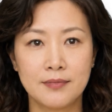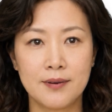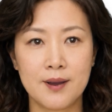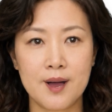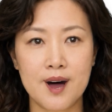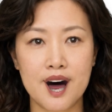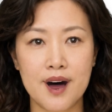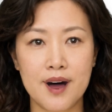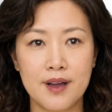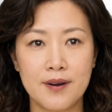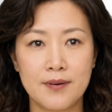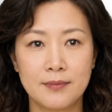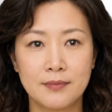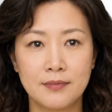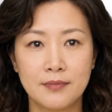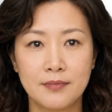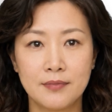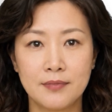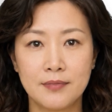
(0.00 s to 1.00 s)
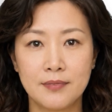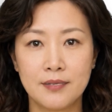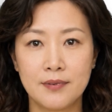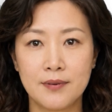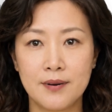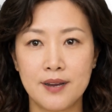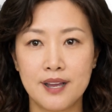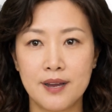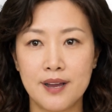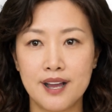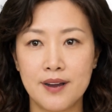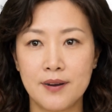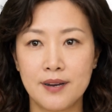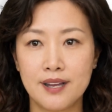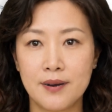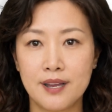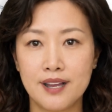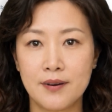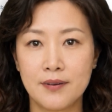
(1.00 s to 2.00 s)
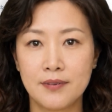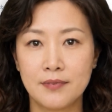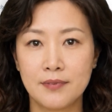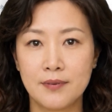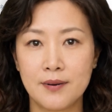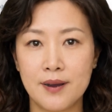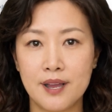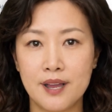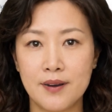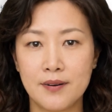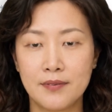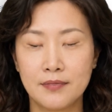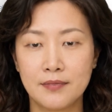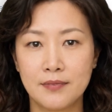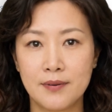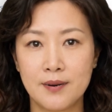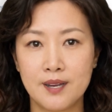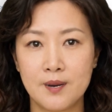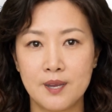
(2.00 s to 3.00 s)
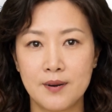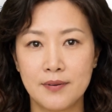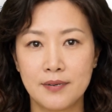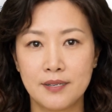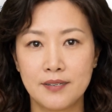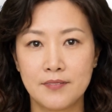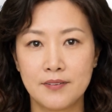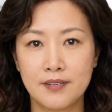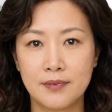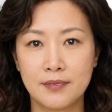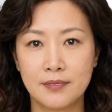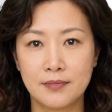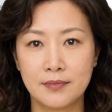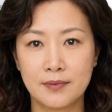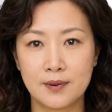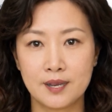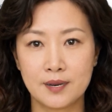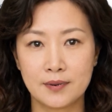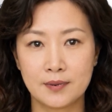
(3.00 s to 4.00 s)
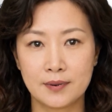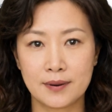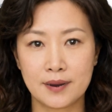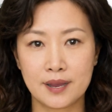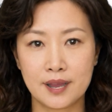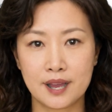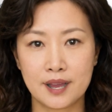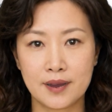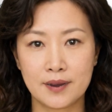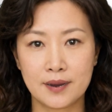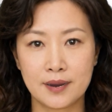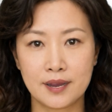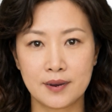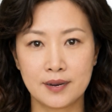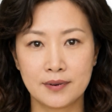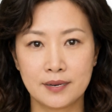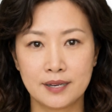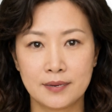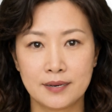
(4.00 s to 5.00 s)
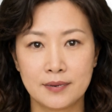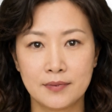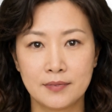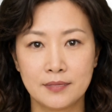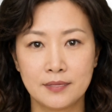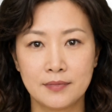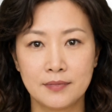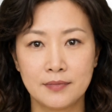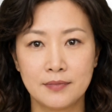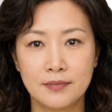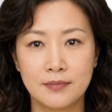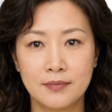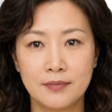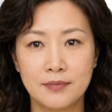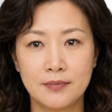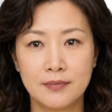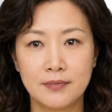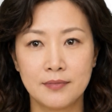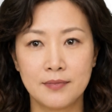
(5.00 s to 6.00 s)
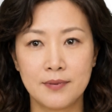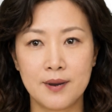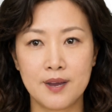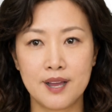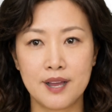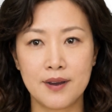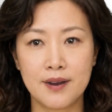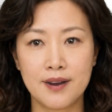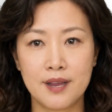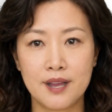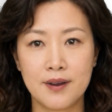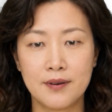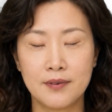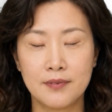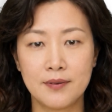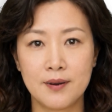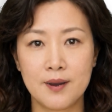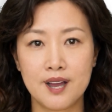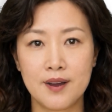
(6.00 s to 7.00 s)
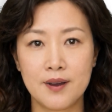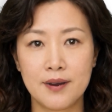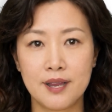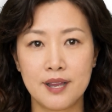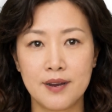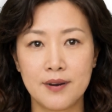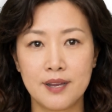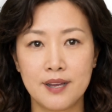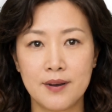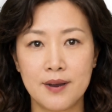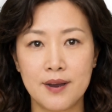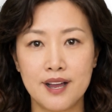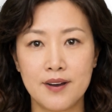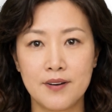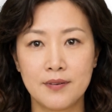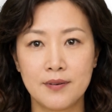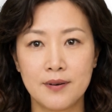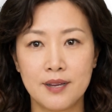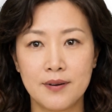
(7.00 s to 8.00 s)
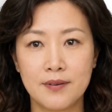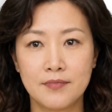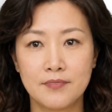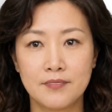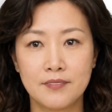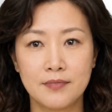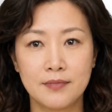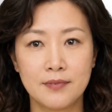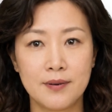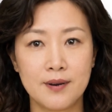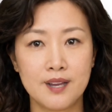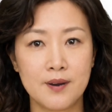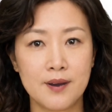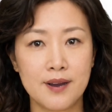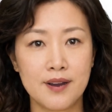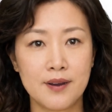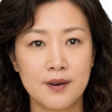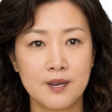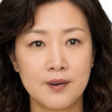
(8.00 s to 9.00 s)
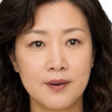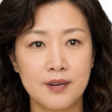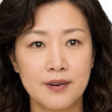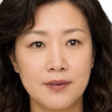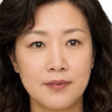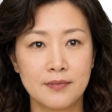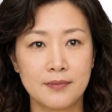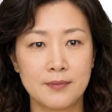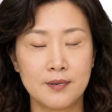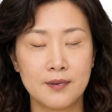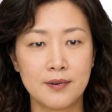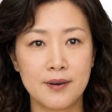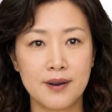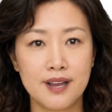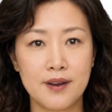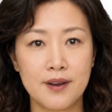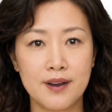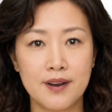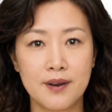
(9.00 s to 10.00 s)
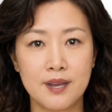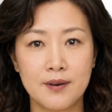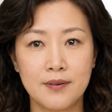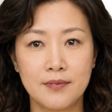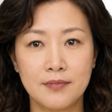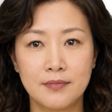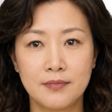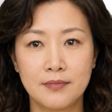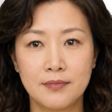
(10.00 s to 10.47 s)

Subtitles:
When a doctor asks why a case is taking so long, you don't defend, you open the log and read it back. When a designer swears the scan never arrived, you check whether the upload is in the record.